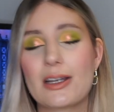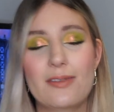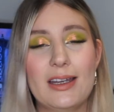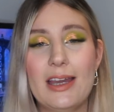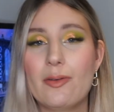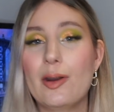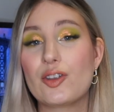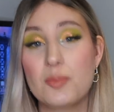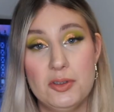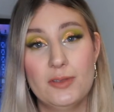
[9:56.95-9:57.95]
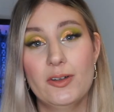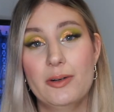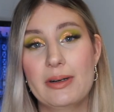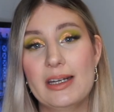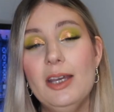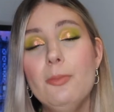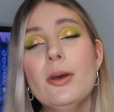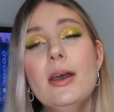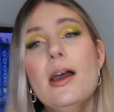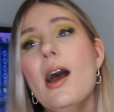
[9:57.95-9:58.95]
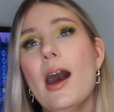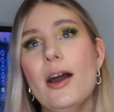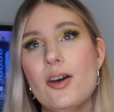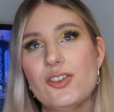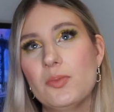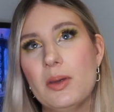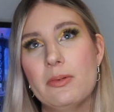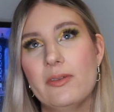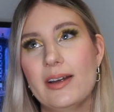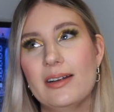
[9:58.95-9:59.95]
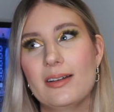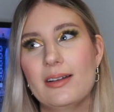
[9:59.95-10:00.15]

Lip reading: I think everyone looks beautiful on red lip. I know some people find